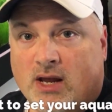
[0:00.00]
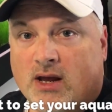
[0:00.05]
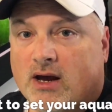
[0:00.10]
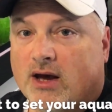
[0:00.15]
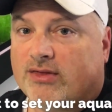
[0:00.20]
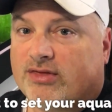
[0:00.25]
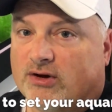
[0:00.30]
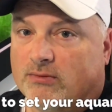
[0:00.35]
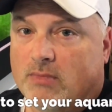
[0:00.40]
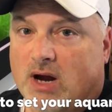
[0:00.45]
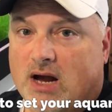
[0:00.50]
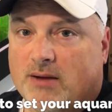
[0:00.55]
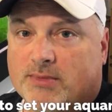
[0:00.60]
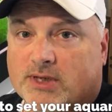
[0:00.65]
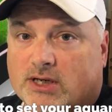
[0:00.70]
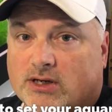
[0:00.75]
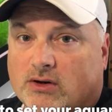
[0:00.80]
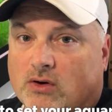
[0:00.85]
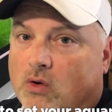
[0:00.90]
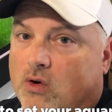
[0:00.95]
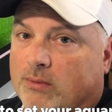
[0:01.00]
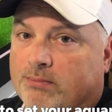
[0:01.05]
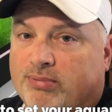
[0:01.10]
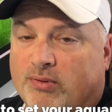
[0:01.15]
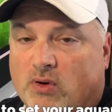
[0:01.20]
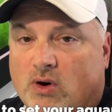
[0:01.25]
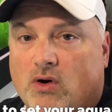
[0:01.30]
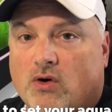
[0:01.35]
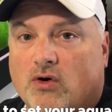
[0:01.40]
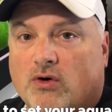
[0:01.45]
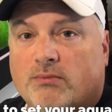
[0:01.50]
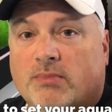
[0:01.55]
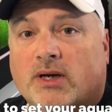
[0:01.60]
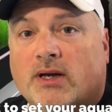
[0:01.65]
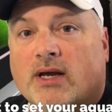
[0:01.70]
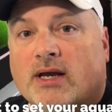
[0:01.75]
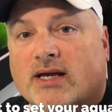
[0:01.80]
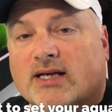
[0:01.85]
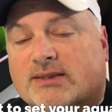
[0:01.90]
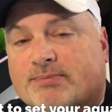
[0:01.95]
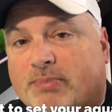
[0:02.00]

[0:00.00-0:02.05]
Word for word: A thermometer or probe is